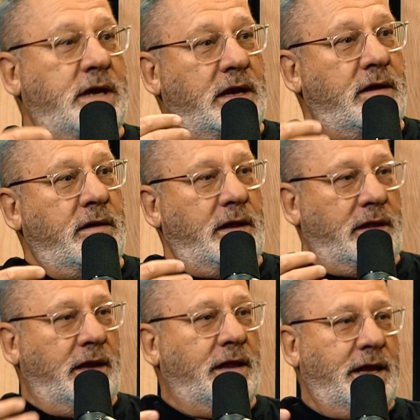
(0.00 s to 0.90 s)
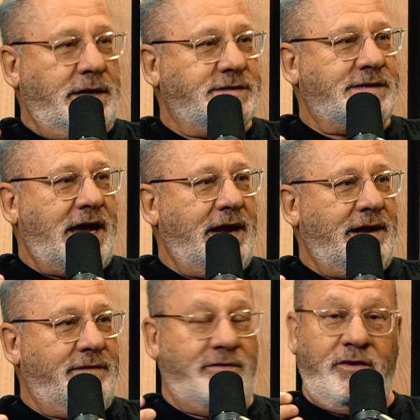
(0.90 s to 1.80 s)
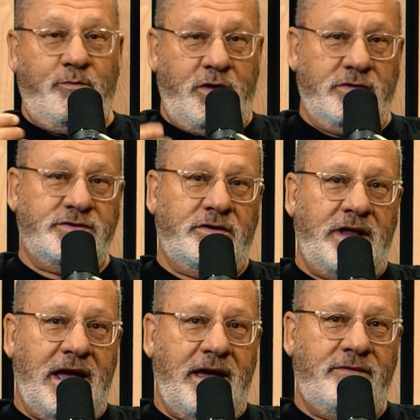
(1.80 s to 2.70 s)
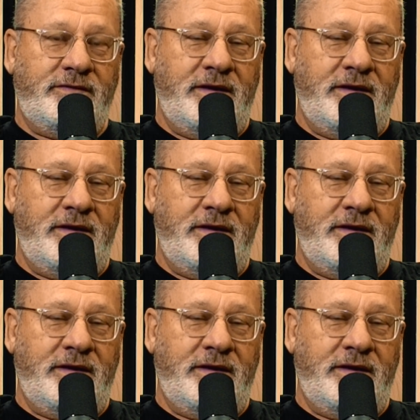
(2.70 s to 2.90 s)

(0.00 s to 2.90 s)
get a little insight into their personal lives.